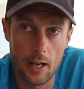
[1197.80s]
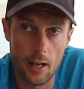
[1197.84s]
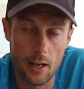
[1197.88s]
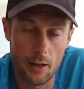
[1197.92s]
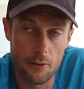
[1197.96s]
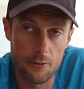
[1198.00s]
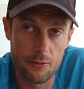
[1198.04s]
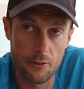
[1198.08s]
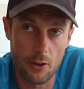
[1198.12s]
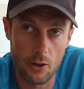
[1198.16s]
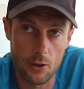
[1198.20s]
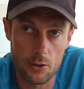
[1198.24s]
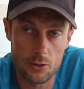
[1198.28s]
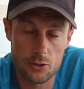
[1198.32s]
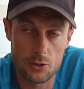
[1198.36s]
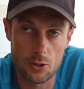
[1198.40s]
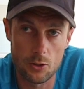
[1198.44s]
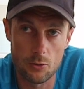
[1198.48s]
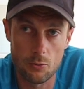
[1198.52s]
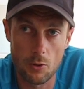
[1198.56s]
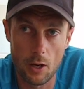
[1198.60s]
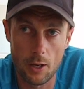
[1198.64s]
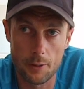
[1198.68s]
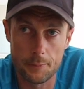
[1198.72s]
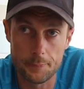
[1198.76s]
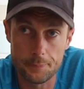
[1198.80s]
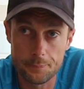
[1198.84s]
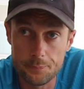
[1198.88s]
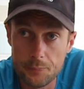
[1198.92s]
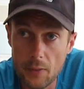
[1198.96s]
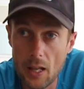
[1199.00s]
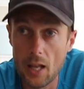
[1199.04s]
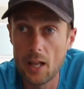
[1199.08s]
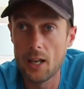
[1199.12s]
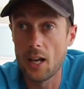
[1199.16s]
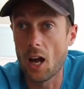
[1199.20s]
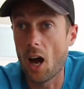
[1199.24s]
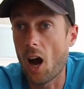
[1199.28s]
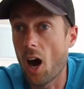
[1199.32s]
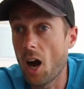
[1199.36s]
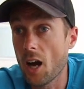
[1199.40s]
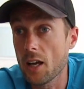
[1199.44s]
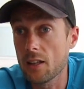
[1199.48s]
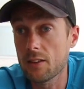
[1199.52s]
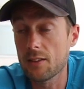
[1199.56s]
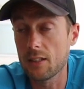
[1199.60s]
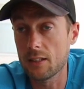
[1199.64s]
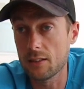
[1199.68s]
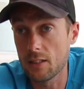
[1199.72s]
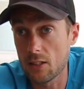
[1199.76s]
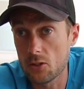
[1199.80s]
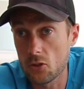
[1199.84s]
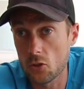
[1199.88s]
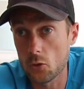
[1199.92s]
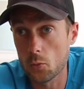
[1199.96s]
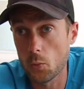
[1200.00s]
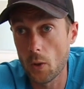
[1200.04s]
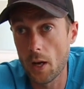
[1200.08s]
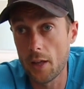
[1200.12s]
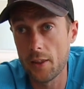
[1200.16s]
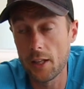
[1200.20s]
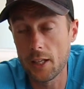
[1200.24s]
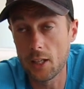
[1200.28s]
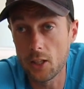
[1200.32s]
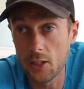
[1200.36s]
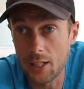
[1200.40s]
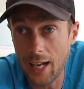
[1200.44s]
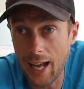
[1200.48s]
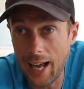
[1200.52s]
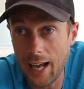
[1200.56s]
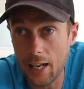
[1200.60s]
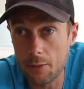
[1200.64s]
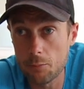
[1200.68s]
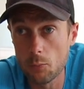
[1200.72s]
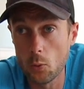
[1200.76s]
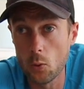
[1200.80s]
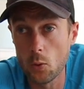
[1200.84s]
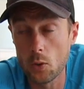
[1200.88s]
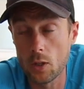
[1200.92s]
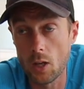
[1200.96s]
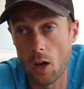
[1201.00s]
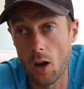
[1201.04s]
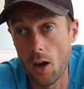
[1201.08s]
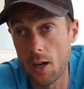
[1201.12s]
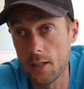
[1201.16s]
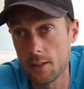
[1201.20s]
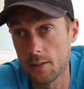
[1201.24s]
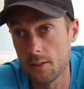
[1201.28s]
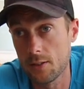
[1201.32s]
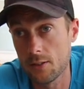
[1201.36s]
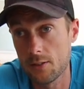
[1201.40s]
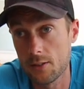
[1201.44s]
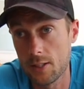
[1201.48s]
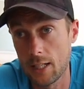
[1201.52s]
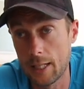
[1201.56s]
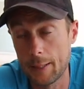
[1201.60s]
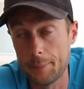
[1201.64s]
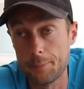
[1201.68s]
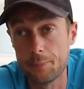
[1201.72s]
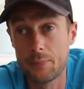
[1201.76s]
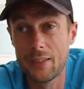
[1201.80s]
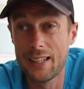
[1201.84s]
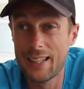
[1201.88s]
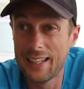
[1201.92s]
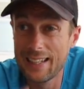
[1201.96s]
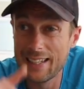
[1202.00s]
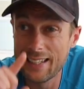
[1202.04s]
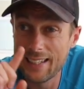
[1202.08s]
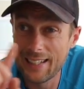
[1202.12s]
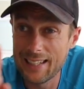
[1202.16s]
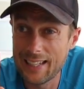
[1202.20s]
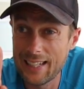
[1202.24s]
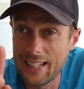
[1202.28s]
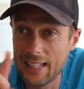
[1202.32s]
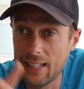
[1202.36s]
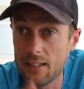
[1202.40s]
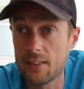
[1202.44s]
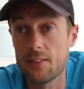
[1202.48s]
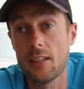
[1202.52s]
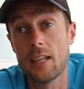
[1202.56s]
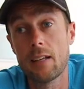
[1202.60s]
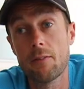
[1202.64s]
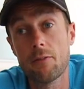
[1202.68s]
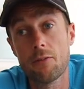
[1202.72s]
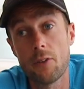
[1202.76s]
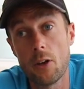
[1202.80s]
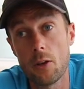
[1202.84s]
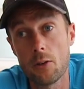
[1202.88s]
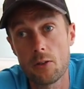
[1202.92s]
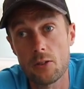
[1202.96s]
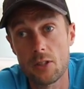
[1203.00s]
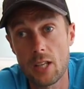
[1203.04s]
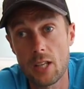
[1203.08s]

faster run. I think this is where they could add more guidance in. Key thing, folks,